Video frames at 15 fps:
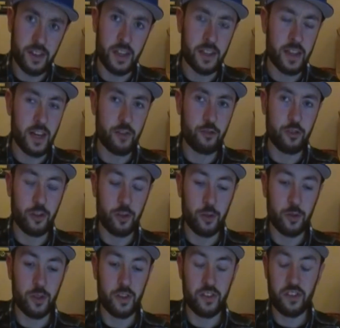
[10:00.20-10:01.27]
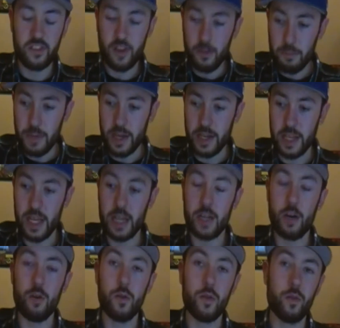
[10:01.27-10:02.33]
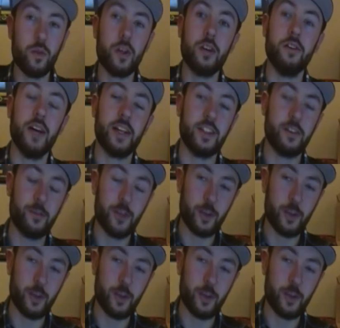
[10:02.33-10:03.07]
scene that showed somebody going through the Galactic